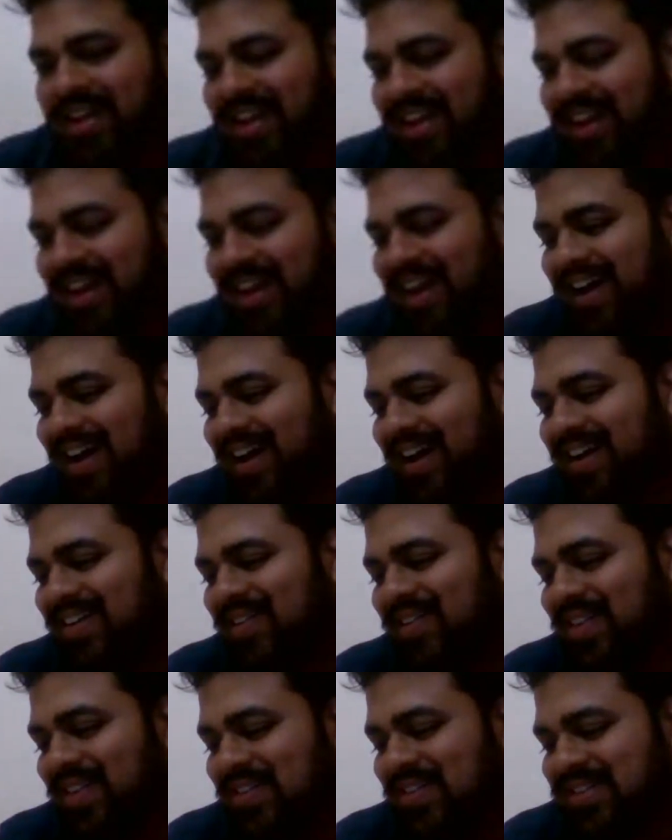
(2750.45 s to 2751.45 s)

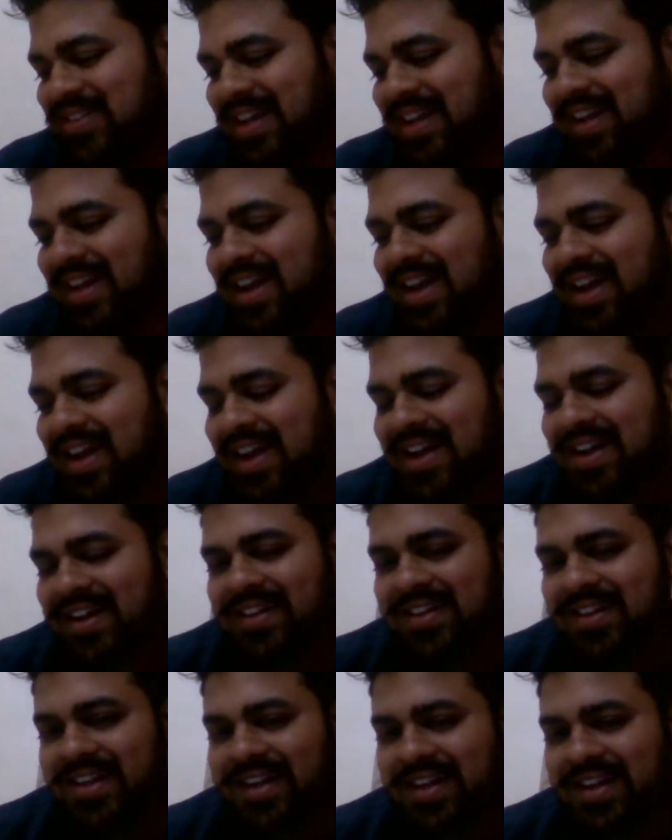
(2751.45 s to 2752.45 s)

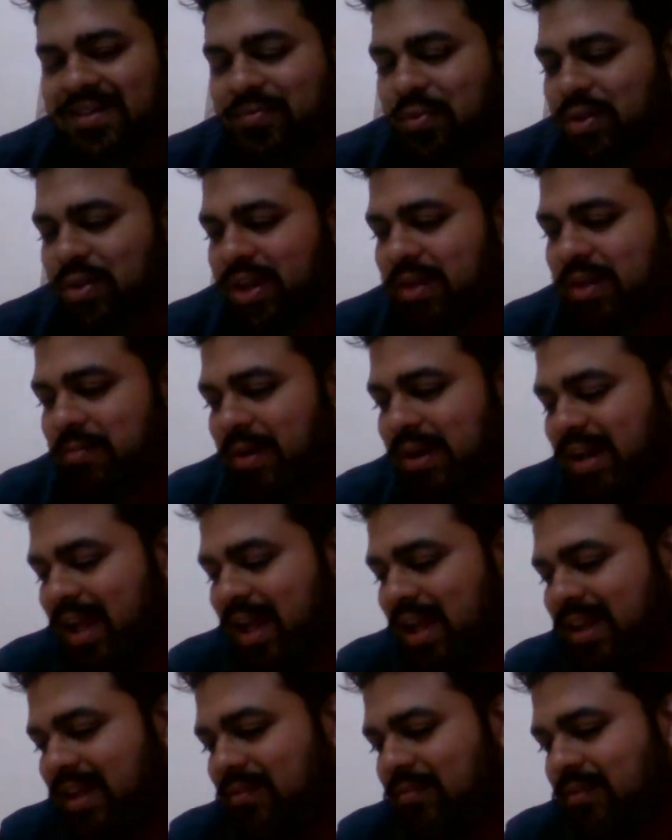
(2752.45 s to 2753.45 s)
2013, 14. But
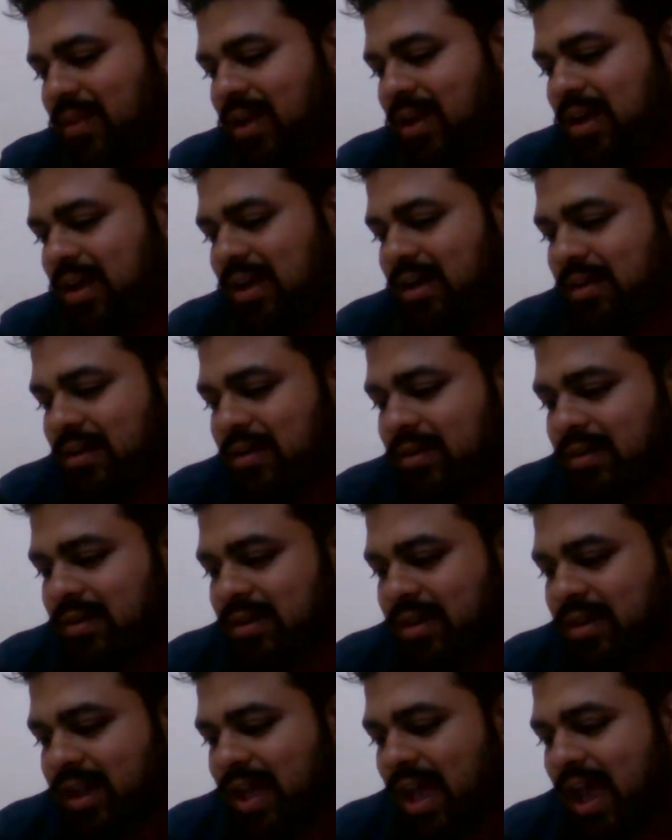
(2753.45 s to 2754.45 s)
yeah,
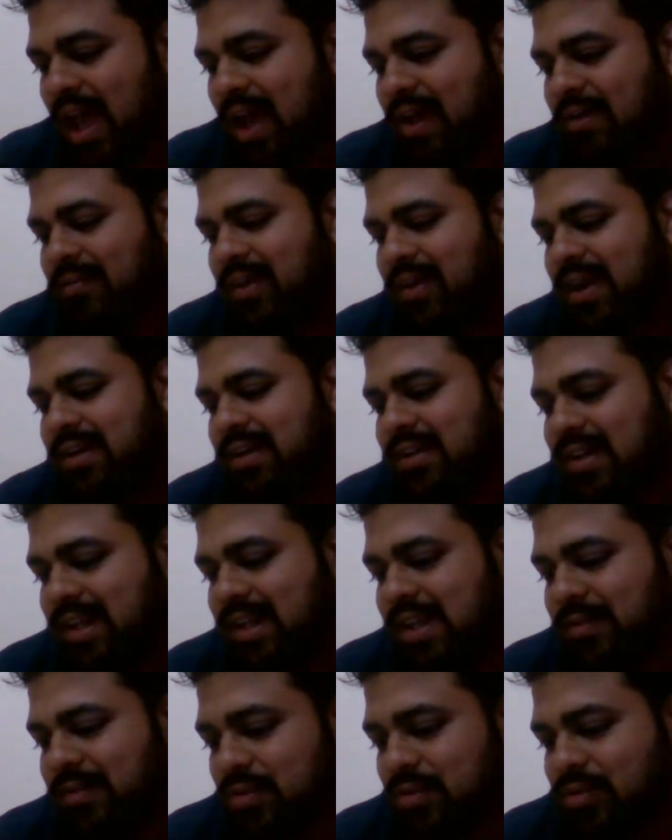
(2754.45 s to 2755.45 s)
they have led the
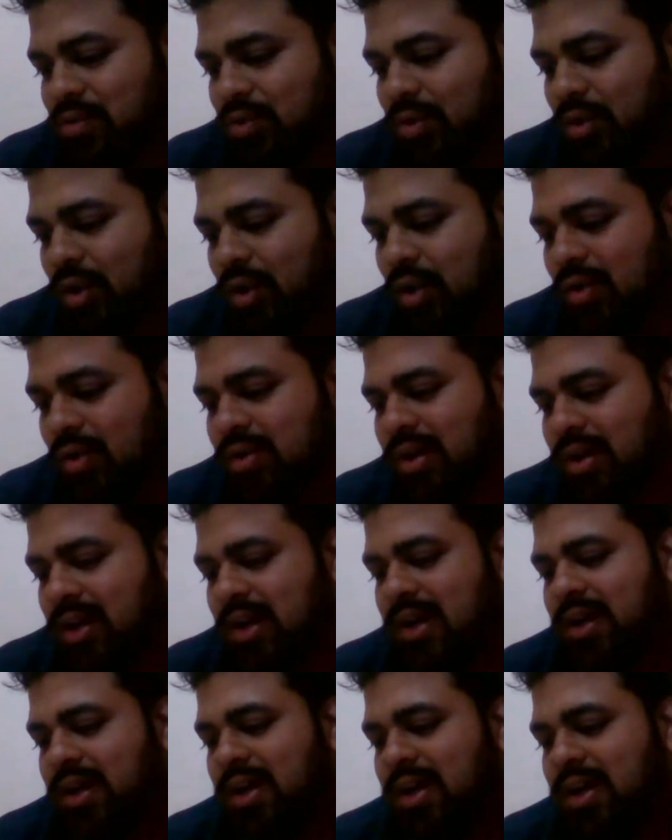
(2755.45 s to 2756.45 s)
league for so long.
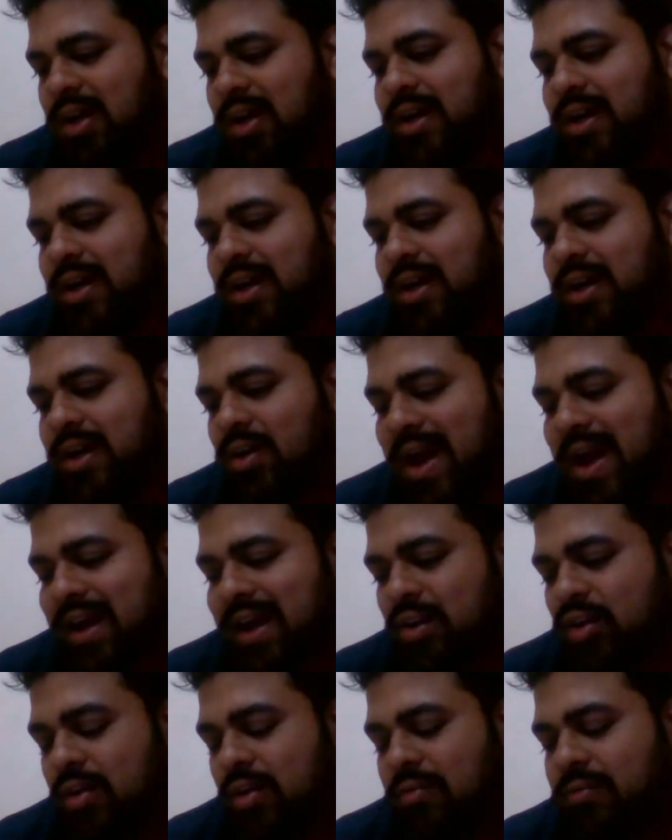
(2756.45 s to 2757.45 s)
They are on the
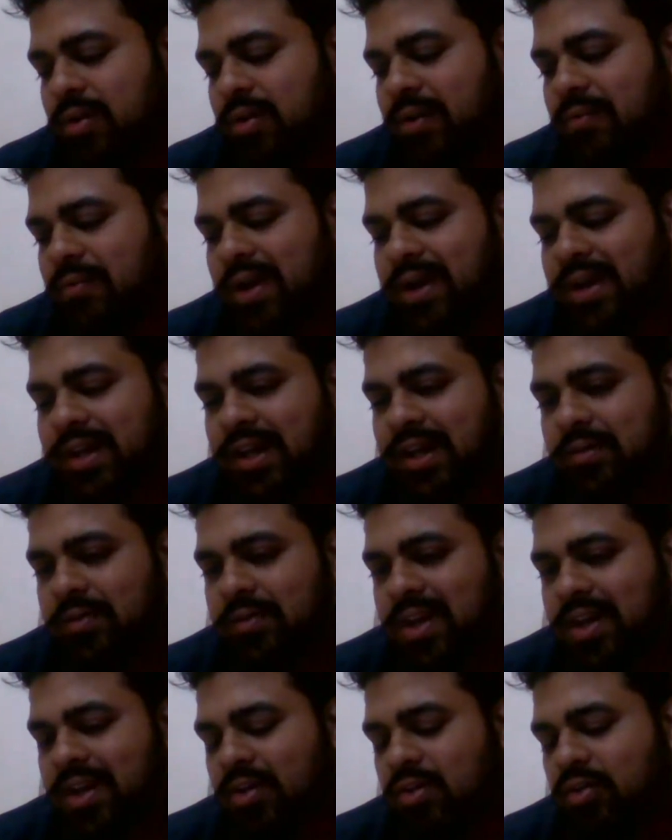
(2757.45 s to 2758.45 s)
back of a 1-0
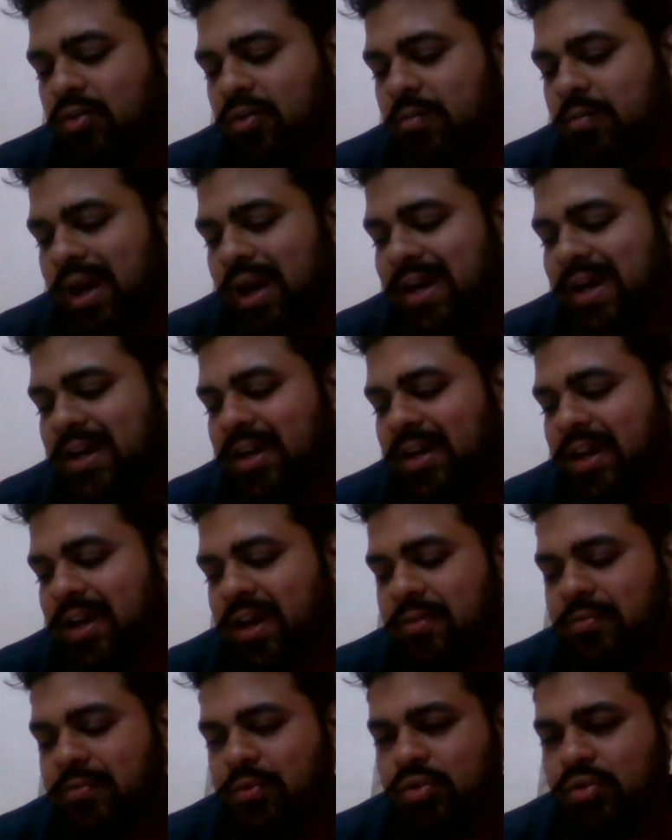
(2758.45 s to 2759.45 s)
win over Brighton
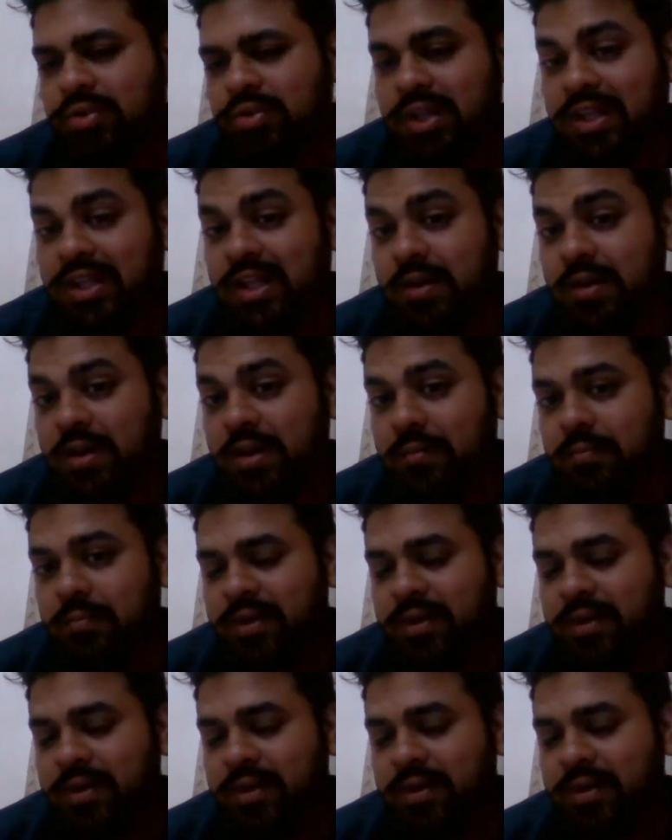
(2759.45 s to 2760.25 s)
and a 4-3 that the